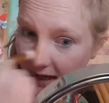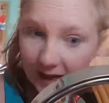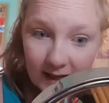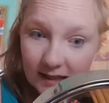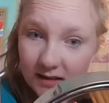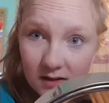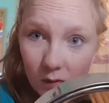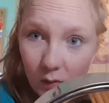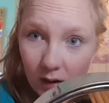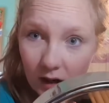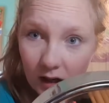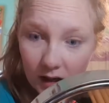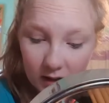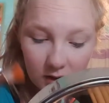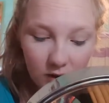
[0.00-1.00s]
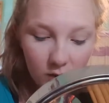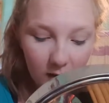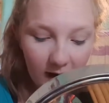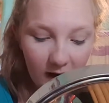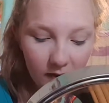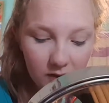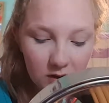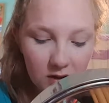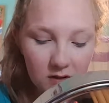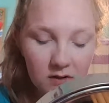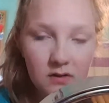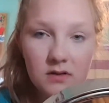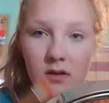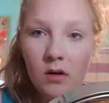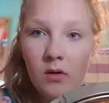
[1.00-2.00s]
It doesn't work. You have to
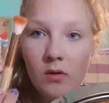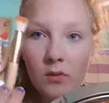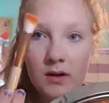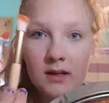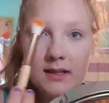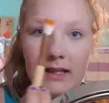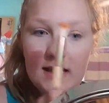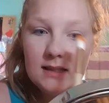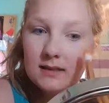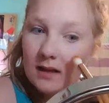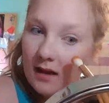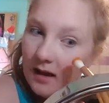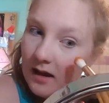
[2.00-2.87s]
use one of these.